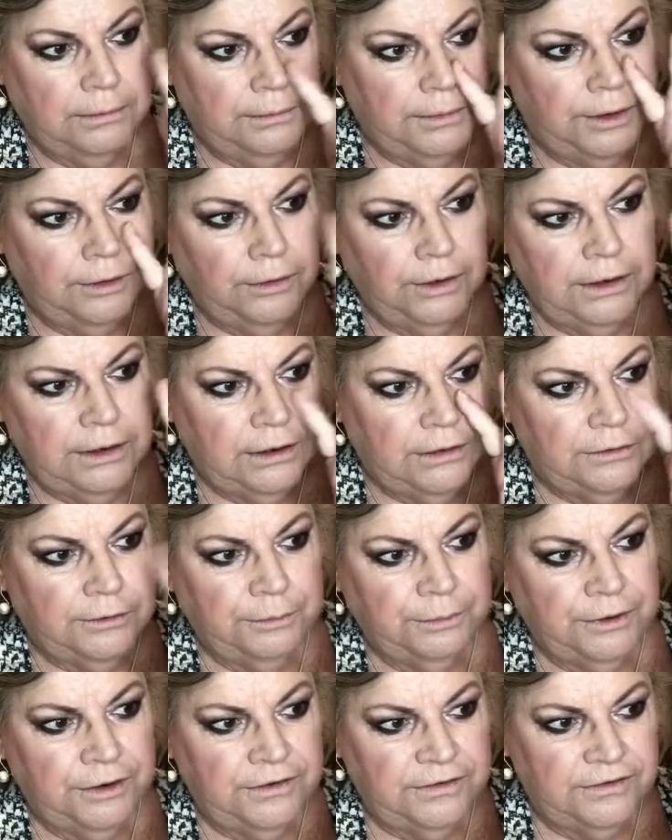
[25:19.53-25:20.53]
But I get
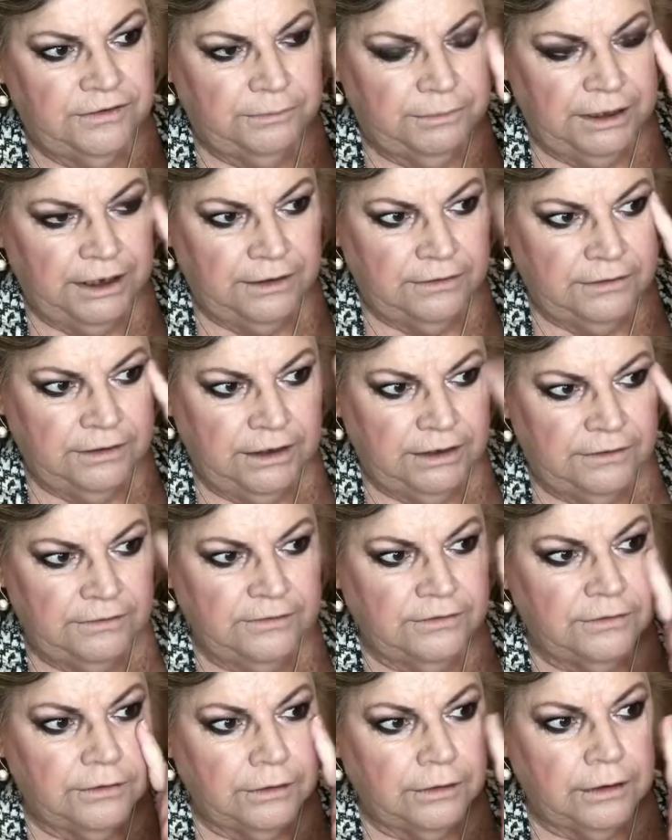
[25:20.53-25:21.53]
depressed about
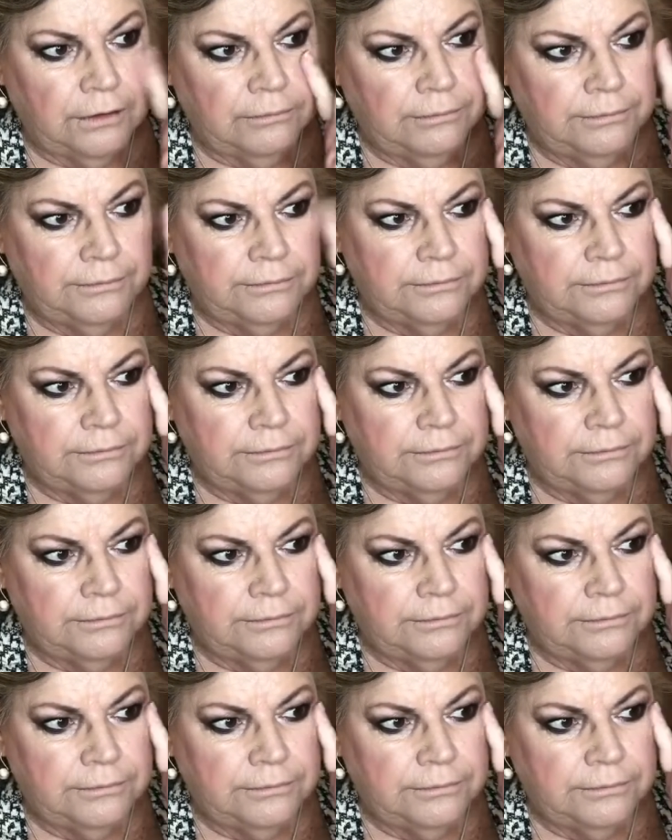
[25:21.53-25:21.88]
things that I